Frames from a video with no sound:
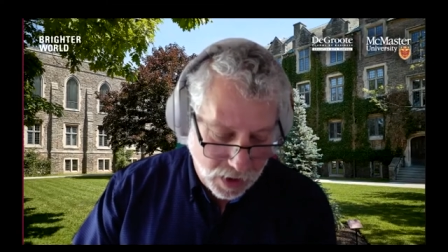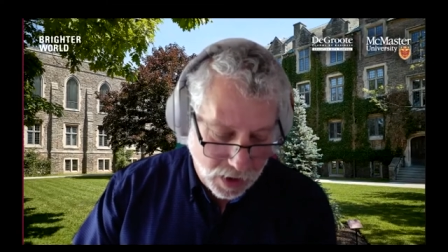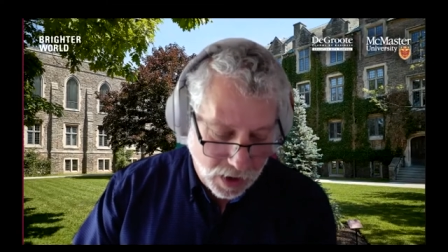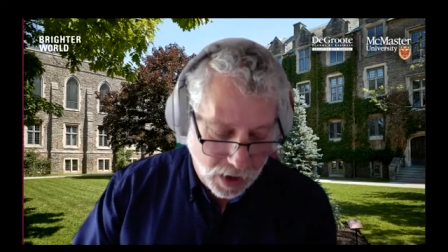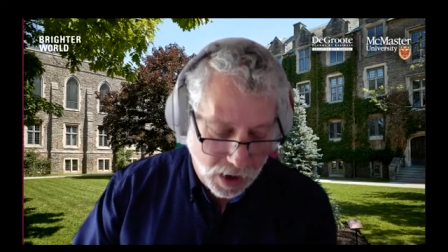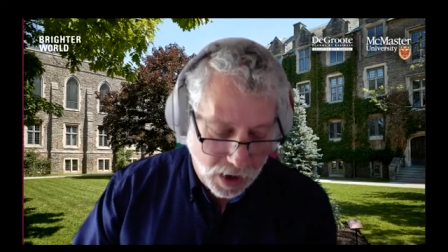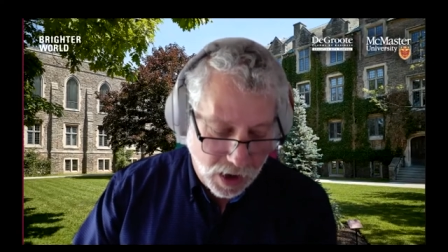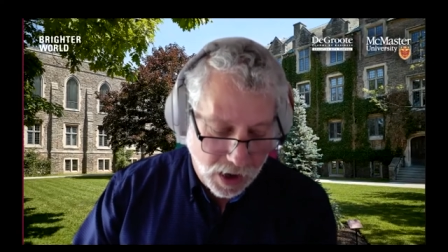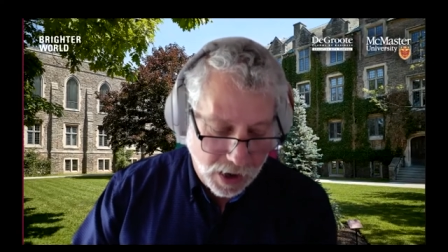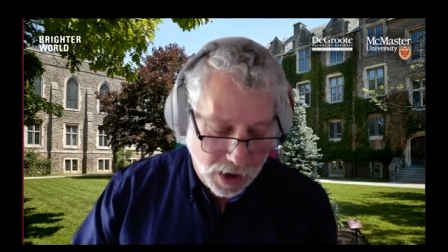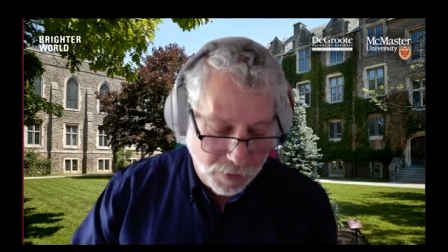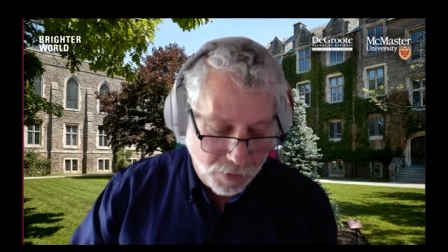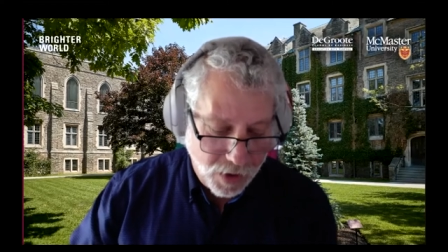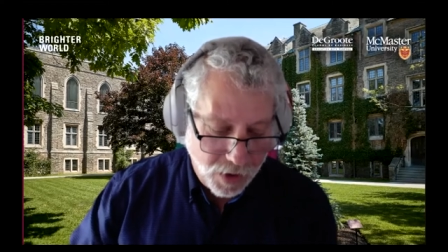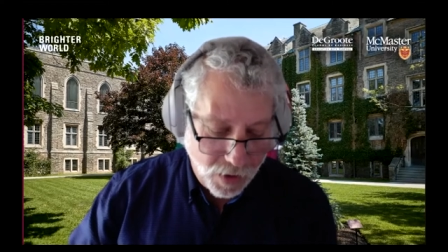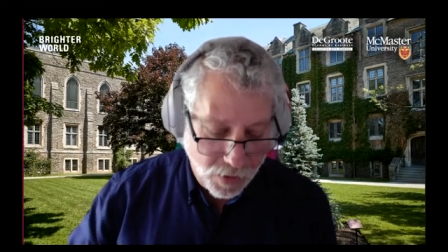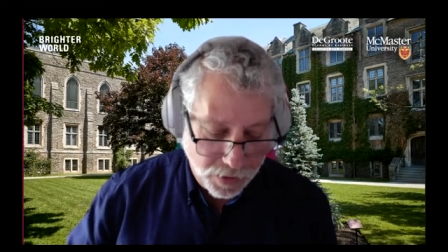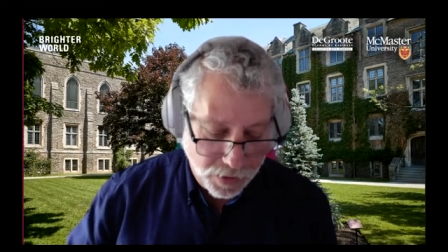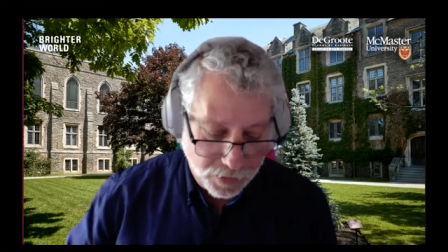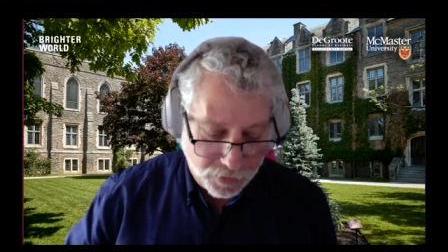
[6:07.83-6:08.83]
I'm
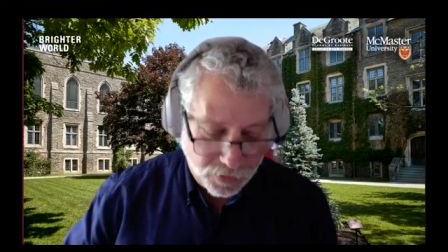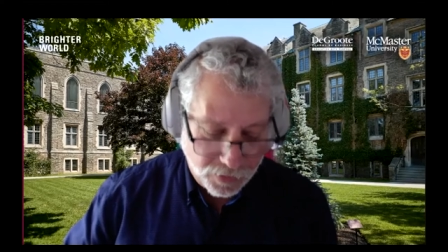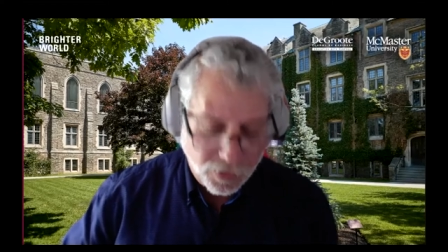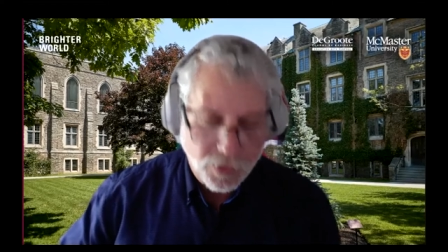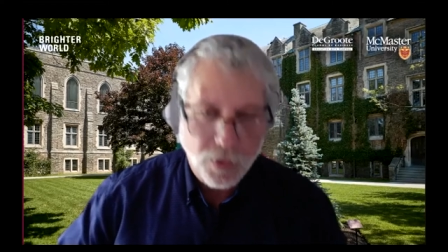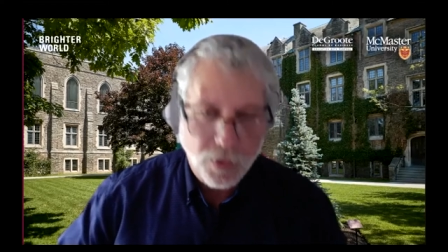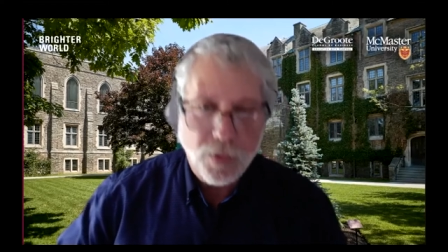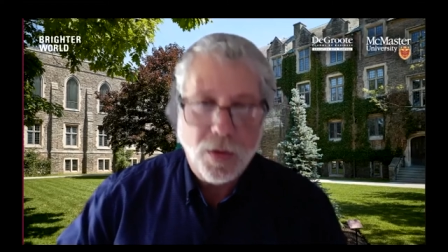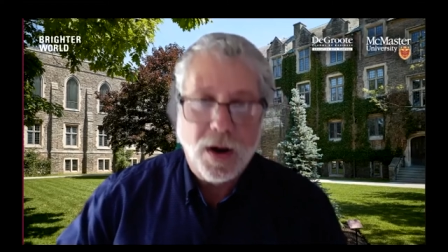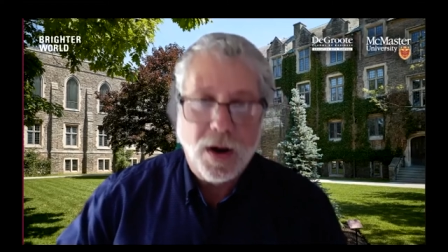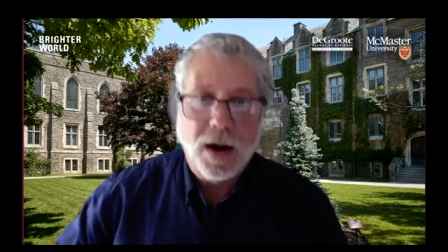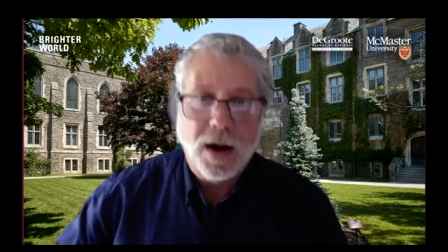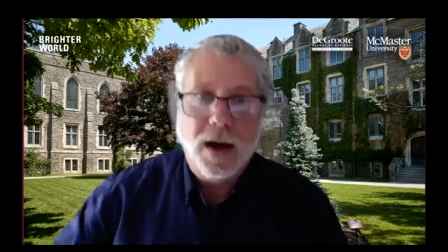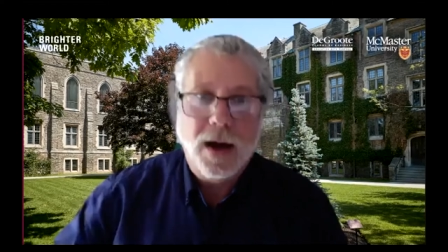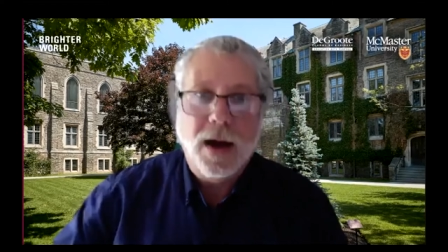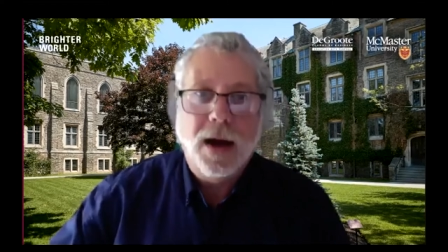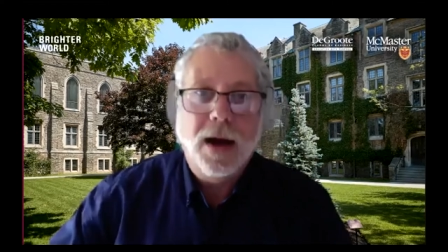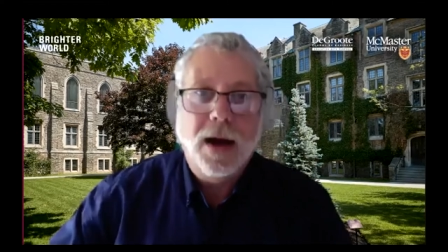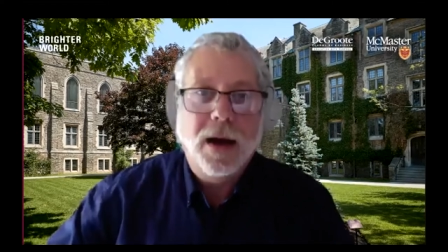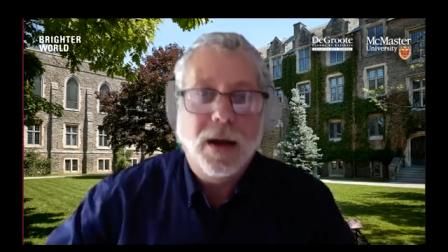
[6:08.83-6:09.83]
going to
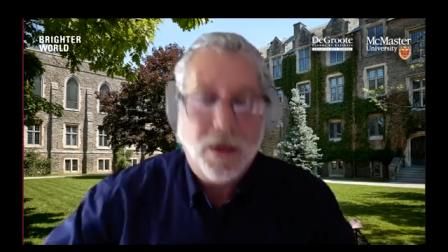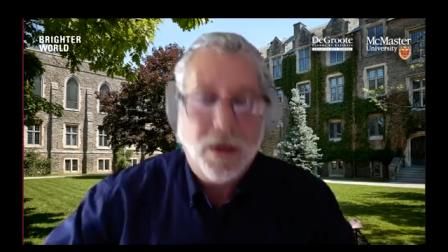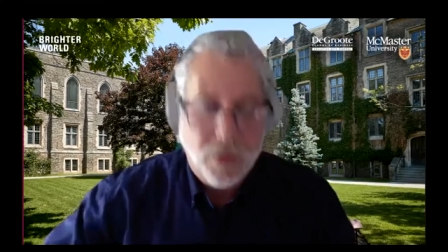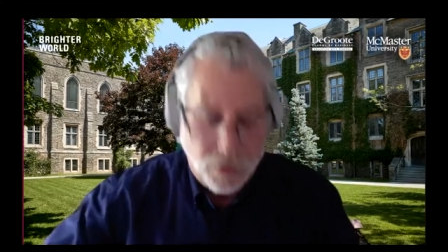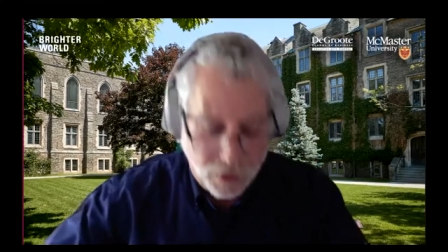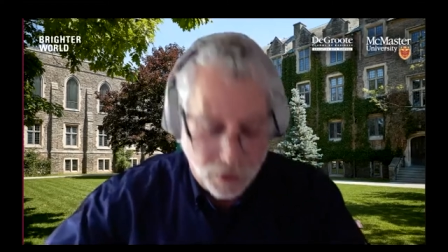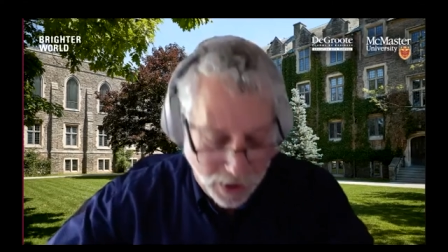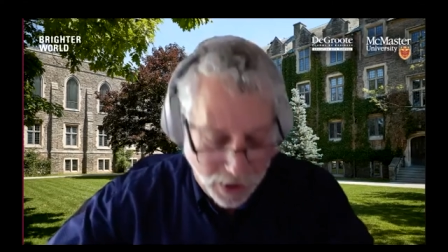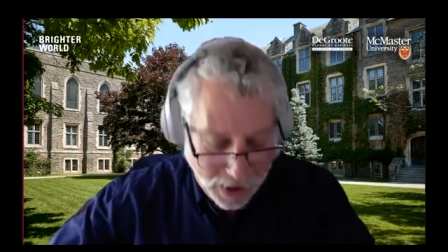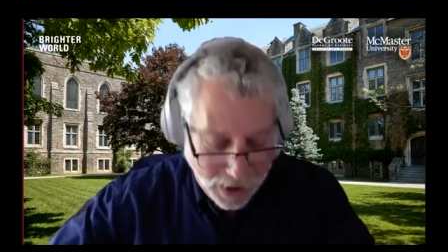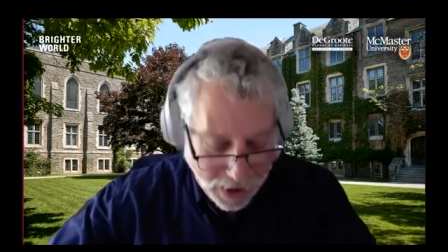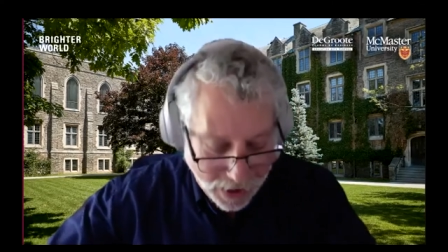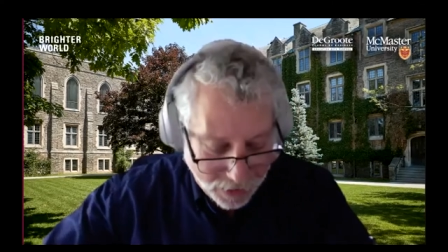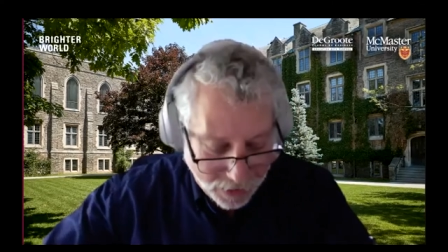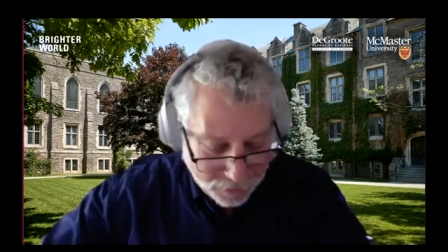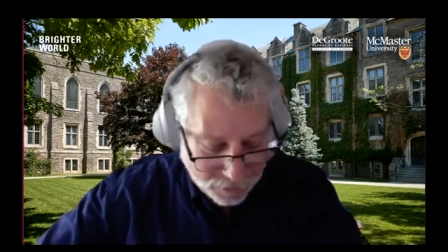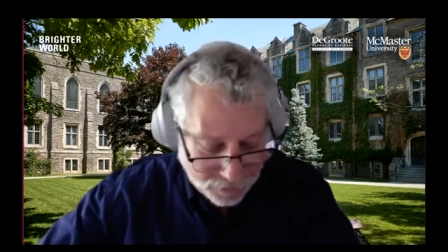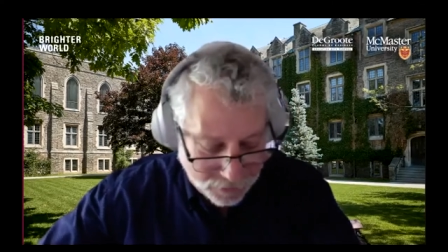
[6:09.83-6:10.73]
uh, ask some